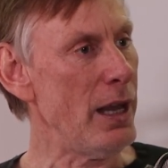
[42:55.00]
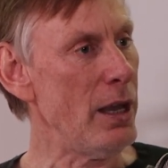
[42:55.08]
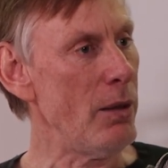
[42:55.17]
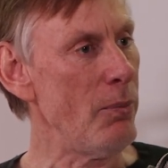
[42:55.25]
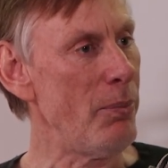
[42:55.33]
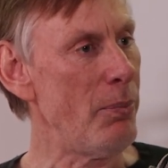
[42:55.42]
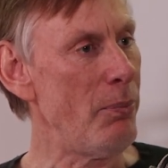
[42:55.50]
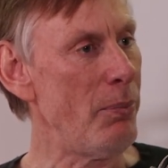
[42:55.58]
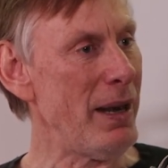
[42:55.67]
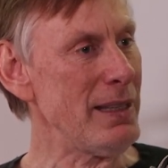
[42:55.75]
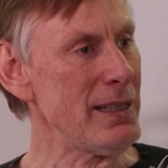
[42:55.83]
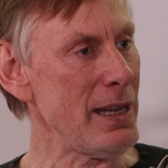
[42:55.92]

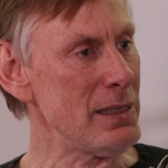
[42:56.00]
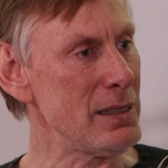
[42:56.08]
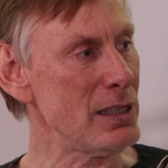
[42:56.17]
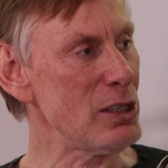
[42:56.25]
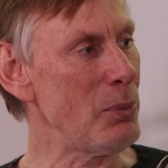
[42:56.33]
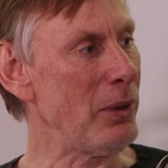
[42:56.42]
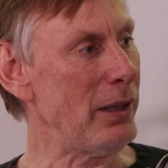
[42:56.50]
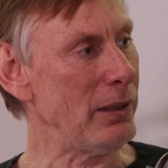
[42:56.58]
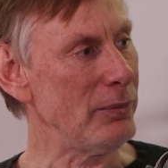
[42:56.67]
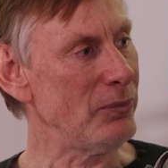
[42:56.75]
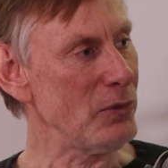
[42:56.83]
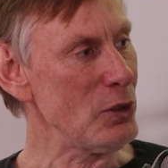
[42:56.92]
But it takes
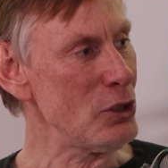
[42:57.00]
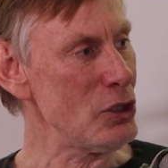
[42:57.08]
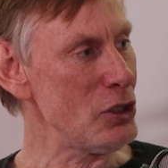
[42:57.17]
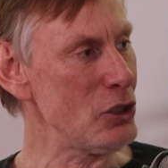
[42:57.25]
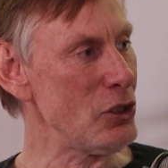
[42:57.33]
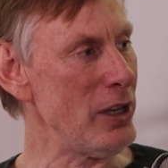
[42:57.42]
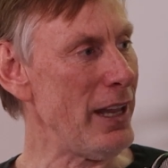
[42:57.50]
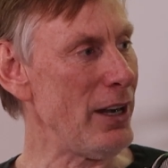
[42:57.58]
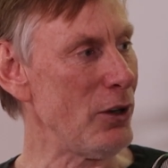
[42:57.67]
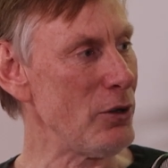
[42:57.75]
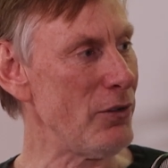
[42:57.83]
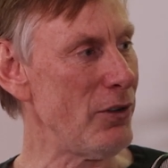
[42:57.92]
discipline to lay
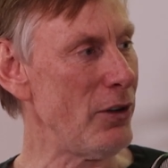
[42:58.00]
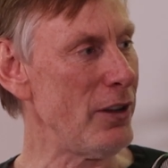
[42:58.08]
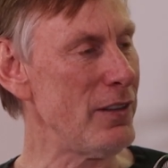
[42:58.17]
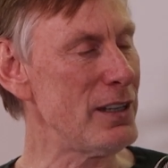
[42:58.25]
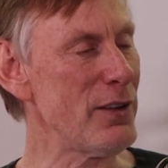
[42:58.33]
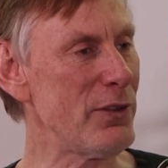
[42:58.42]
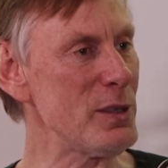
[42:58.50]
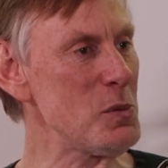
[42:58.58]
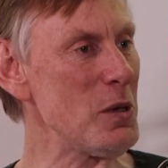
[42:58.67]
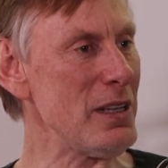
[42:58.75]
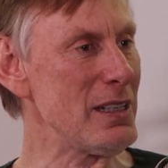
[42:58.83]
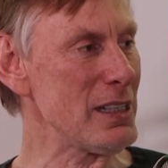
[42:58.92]
down your phone. And the difference
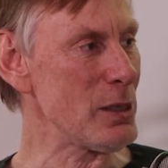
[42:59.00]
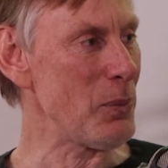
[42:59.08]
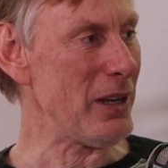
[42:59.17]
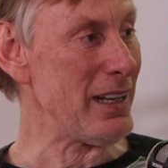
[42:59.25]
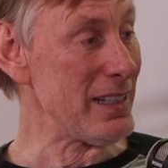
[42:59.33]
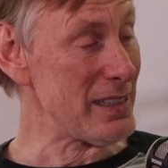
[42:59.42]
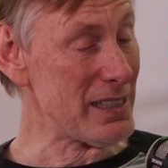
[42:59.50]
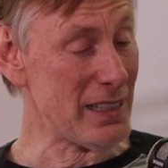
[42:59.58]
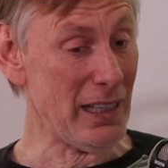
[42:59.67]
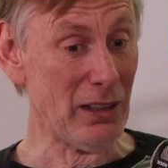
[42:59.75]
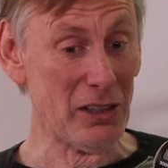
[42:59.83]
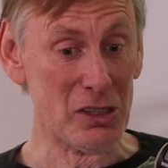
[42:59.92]
between discipline and
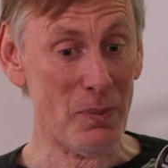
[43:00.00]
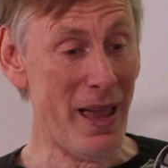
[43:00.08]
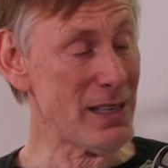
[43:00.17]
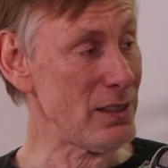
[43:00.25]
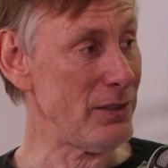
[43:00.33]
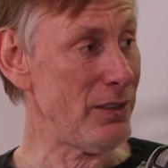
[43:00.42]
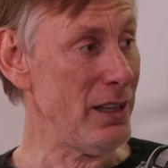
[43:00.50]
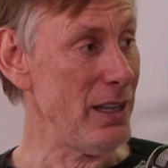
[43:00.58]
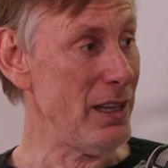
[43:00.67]
skill is massive.